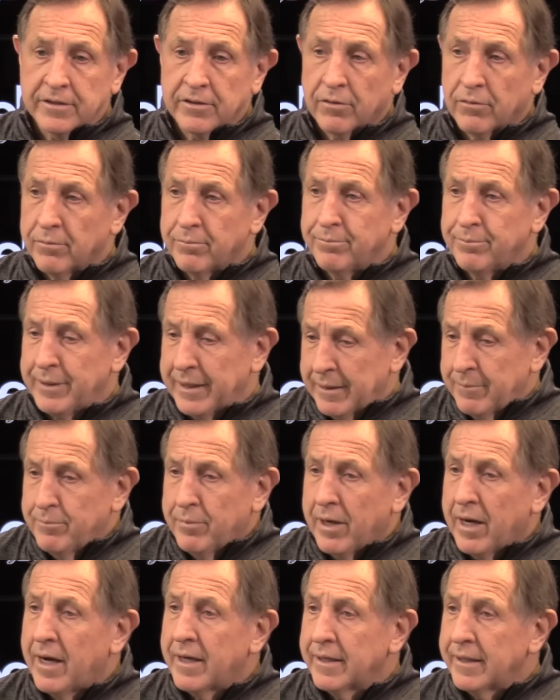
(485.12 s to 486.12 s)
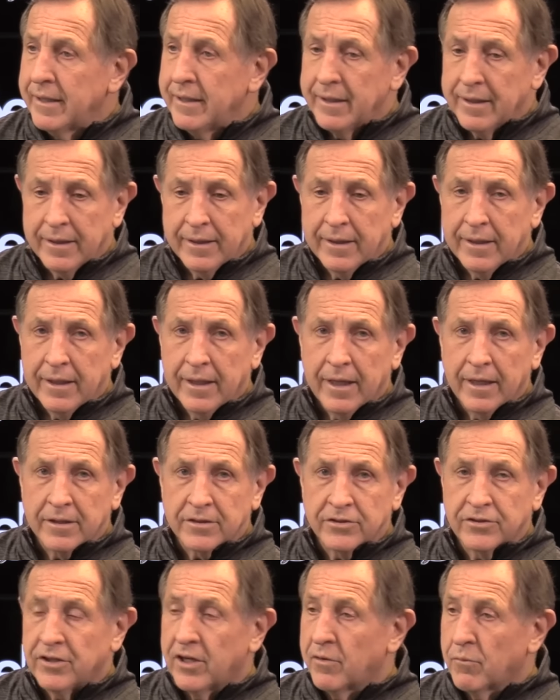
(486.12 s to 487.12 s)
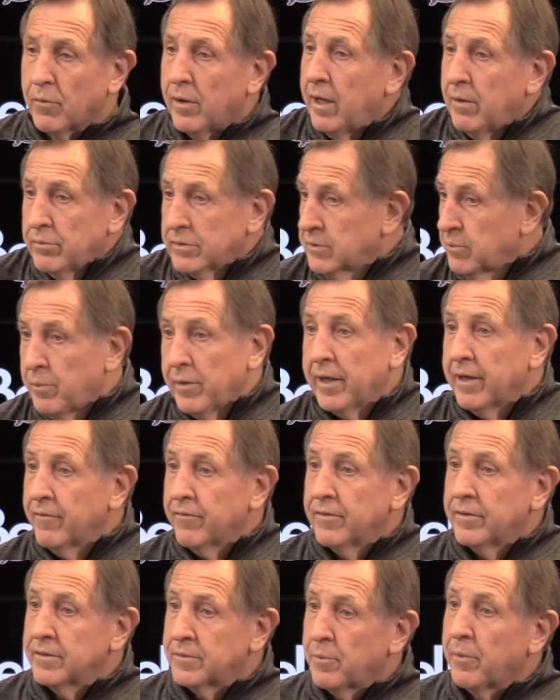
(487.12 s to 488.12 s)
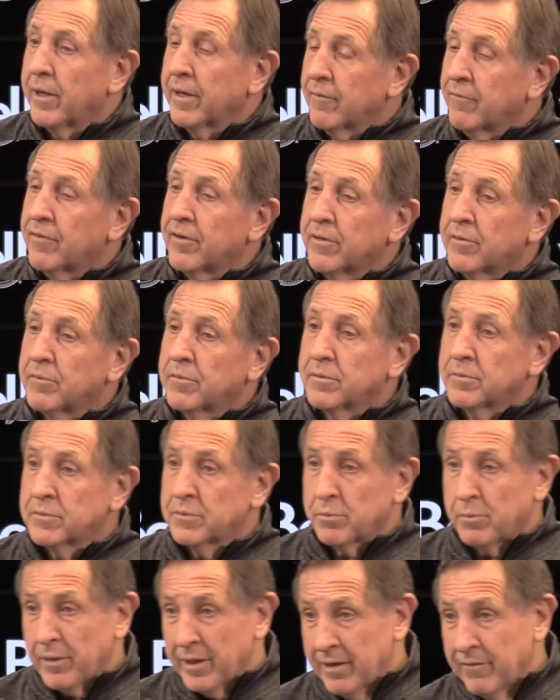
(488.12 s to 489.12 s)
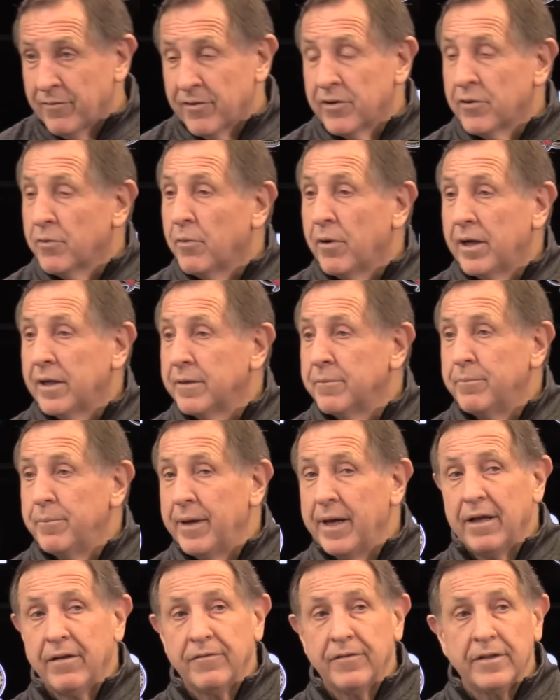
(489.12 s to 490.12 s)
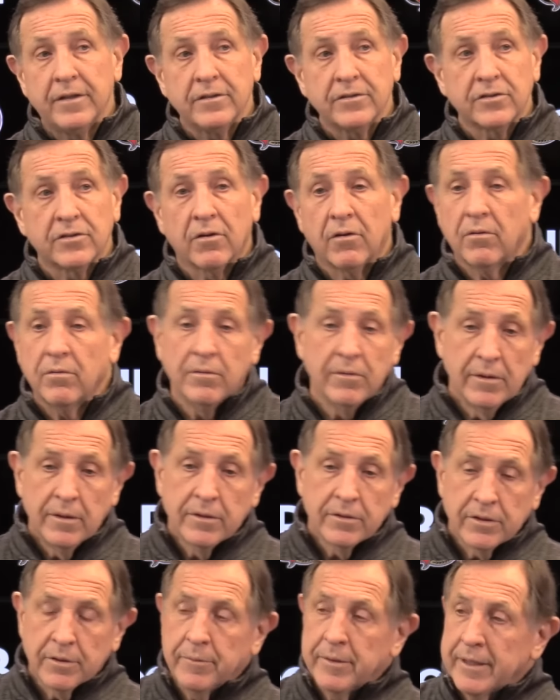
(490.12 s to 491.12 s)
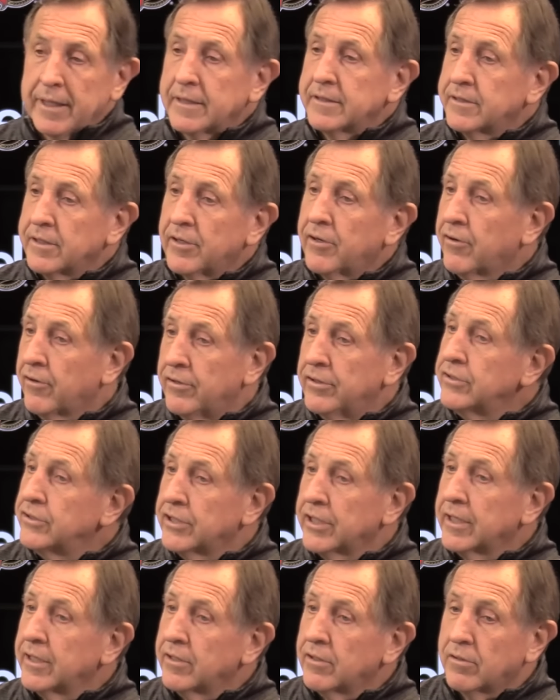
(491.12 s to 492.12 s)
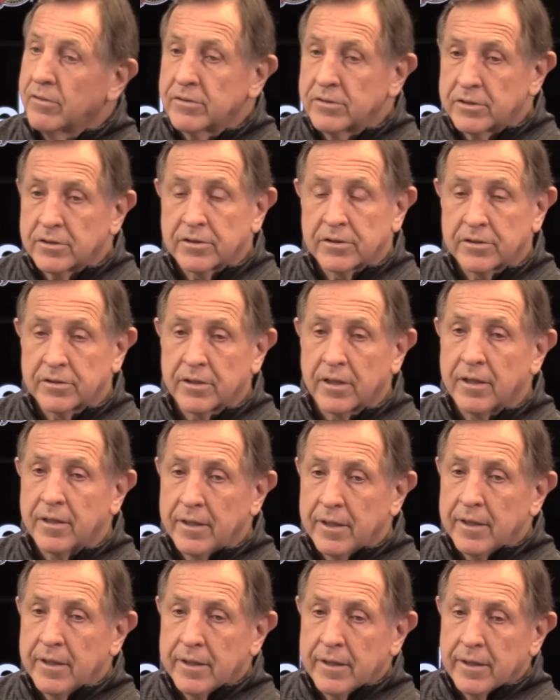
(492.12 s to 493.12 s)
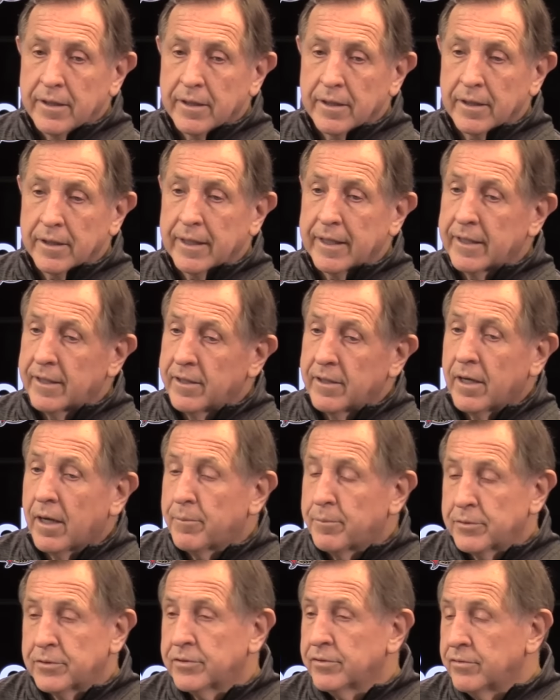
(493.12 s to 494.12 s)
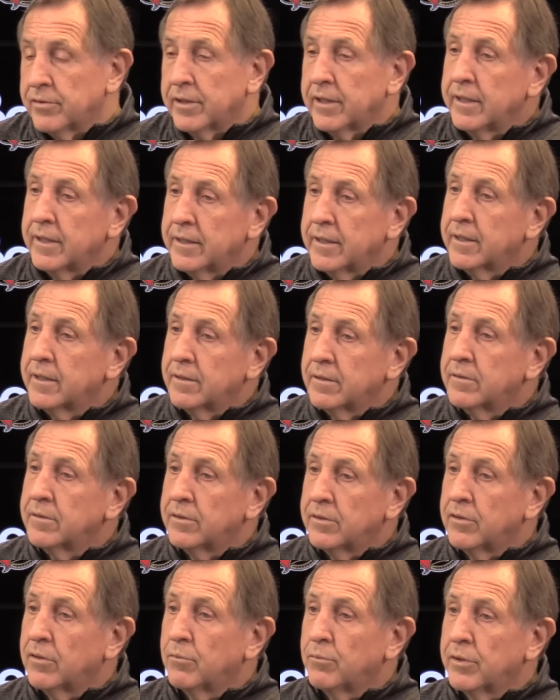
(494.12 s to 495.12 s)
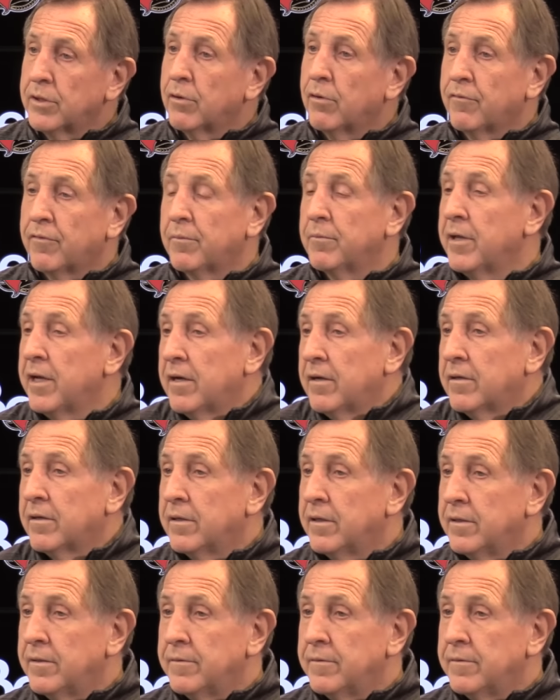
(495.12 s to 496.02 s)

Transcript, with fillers: You know, big body. has done well. Was playing. he's playing very. Was playing very well in Belleville. So to me, that's encouraging. You know, just he'll get an opportunity, and then, you know, we go from there.